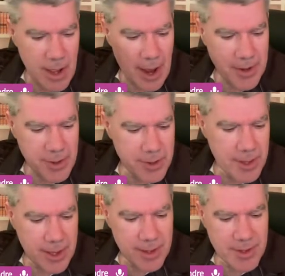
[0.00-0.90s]
I do
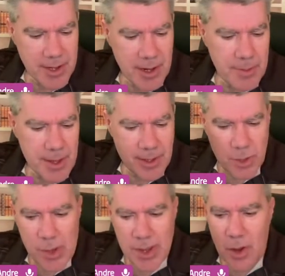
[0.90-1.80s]
think it's going to be
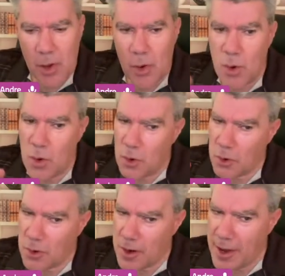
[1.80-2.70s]
doing all
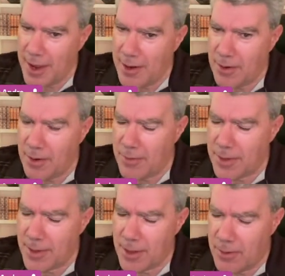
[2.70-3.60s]
right over
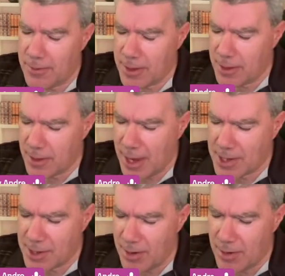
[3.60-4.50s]
the
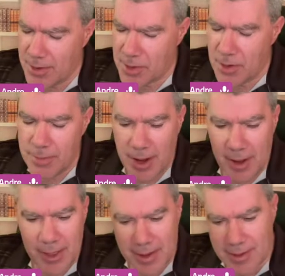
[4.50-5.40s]
next year or so, but
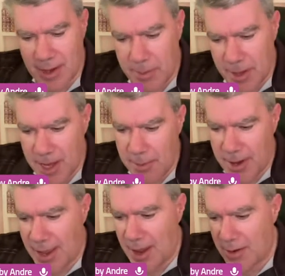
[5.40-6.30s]
I think it's going to be
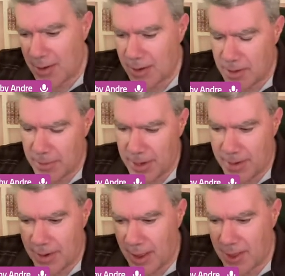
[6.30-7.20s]
coming down a little
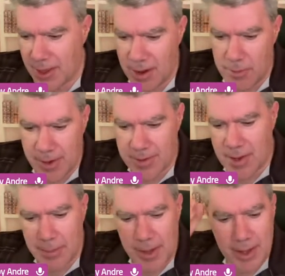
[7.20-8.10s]
bit. And I think everybody's
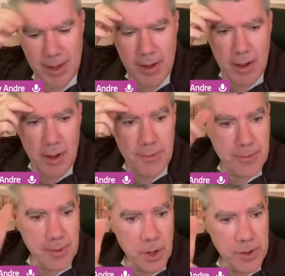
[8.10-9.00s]
going to be
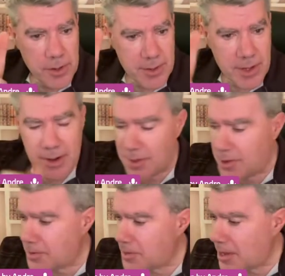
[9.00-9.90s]
focused on
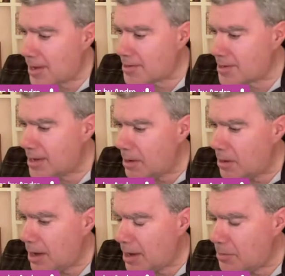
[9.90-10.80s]
other things
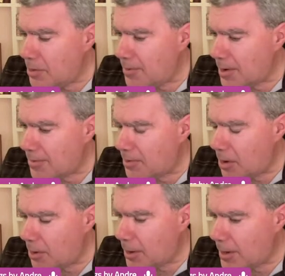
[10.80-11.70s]
moving
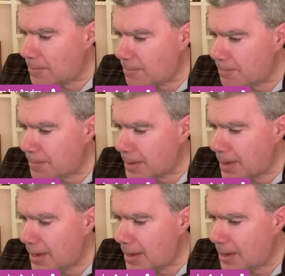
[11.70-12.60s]
forward.
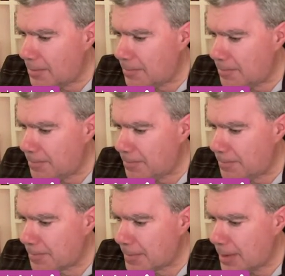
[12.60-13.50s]
But
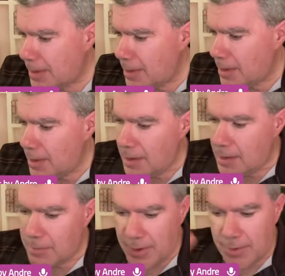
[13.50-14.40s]

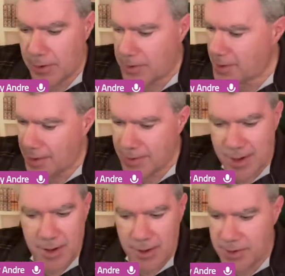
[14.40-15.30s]
of course, that
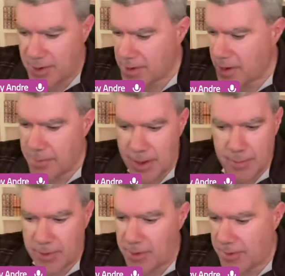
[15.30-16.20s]
technology is going to be
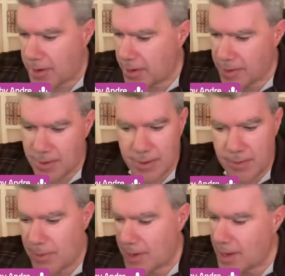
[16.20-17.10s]
improving and
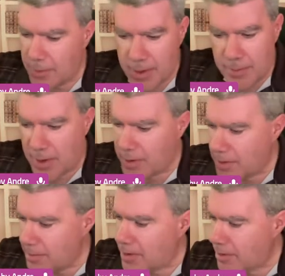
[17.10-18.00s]
becoming bigger
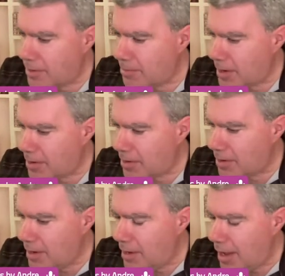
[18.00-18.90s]
and bigger and
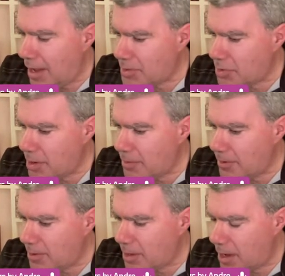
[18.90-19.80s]
bigger as we
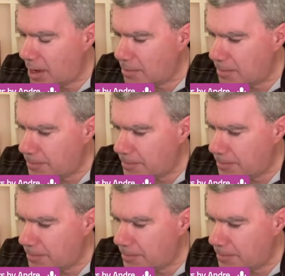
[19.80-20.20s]
move along.